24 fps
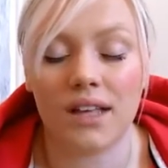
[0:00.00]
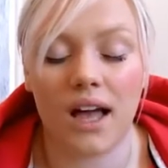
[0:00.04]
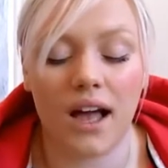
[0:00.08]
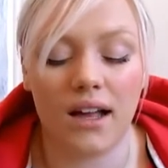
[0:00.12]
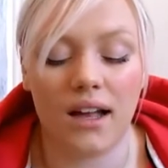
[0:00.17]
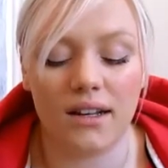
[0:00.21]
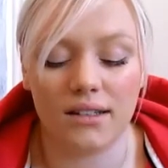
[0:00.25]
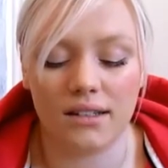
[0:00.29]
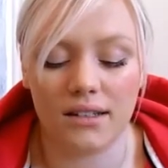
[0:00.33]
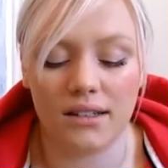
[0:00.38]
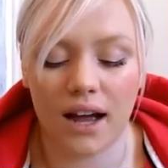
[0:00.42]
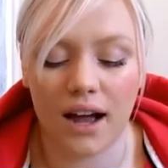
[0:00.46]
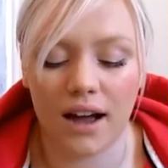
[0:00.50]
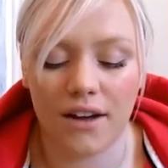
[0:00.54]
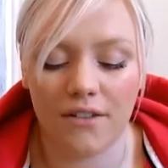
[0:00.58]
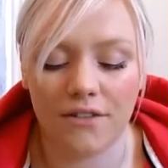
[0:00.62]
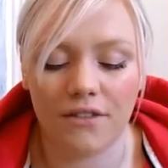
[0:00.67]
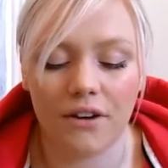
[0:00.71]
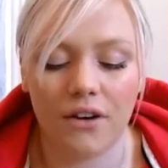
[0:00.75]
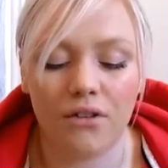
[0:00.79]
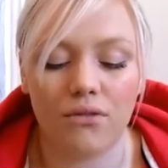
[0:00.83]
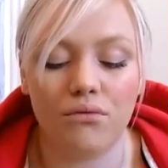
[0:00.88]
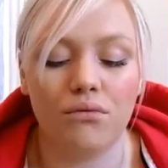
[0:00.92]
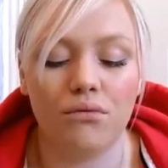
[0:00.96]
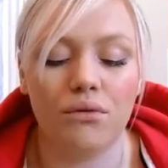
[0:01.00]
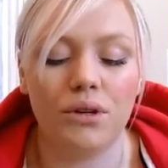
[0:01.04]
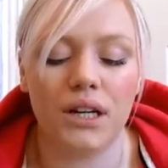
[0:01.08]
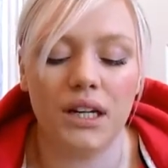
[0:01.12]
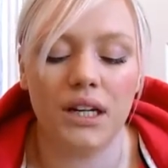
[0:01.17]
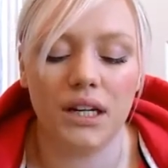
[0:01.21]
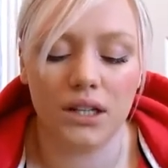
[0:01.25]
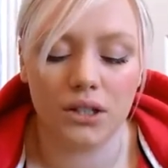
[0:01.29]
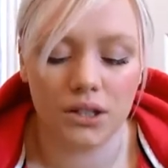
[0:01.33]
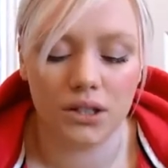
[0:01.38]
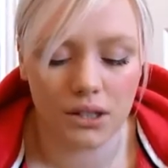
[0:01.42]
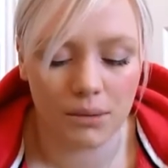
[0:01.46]
and I felt
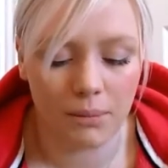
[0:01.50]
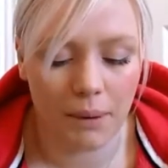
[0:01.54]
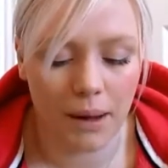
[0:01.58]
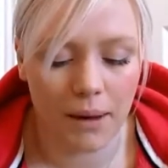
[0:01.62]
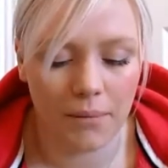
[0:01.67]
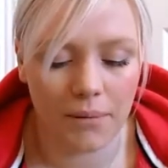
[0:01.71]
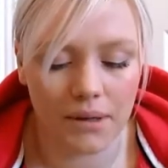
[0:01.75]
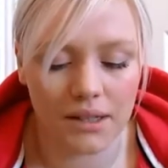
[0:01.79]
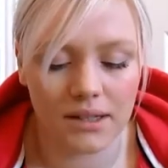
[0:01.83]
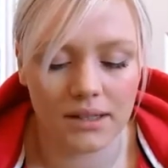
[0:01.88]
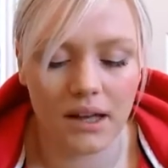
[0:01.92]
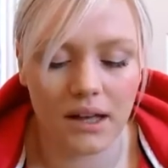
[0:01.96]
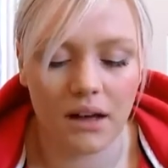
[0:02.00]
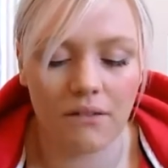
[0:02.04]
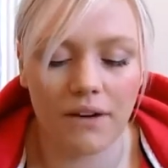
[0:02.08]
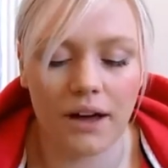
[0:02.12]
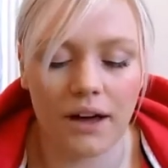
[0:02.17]
really good about myself.